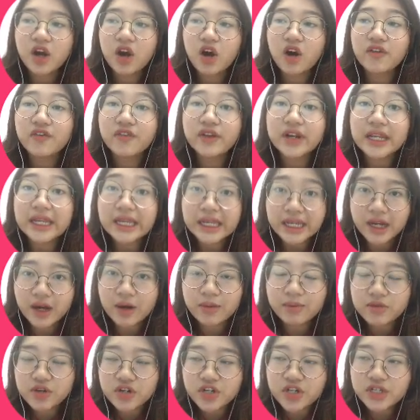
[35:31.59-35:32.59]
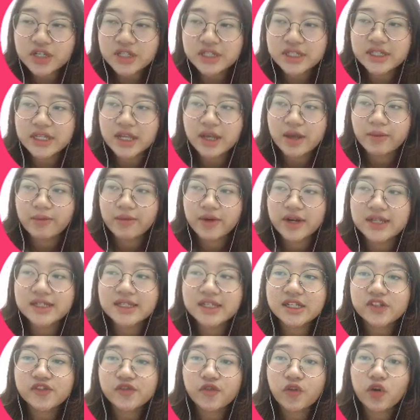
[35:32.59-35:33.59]
of an e-commerce
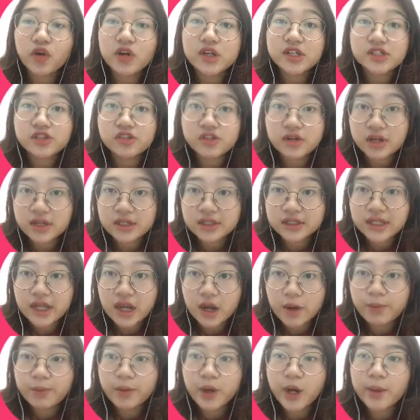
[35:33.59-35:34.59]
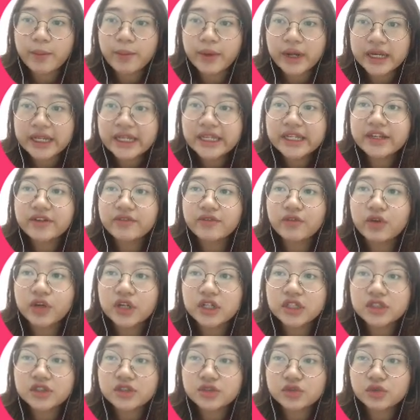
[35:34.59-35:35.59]
presence for a startup company
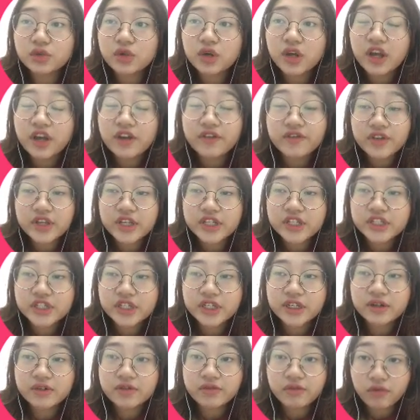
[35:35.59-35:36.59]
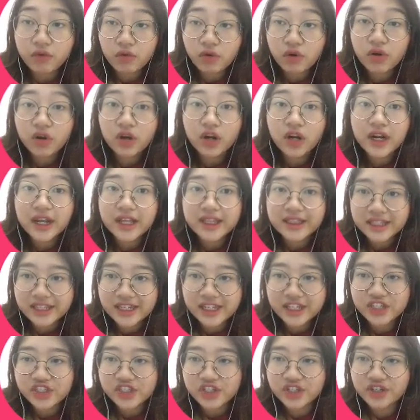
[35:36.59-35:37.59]
devoted to fashion for
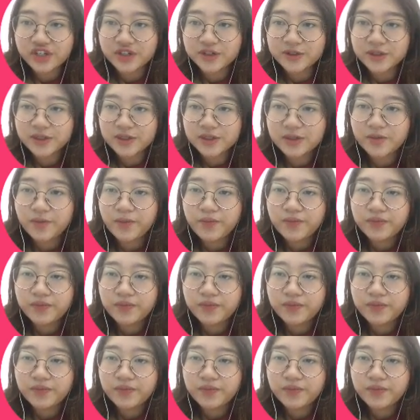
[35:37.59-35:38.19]
teenagers.